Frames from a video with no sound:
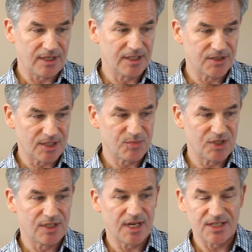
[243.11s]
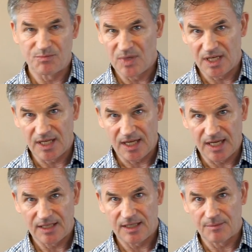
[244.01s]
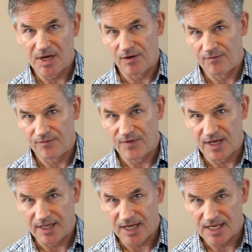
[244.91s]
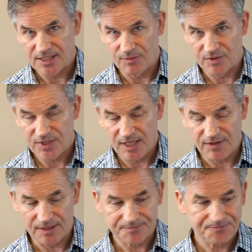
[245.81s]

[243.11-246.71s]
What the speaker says: consumption does mitigate the amount of gas that we're saving.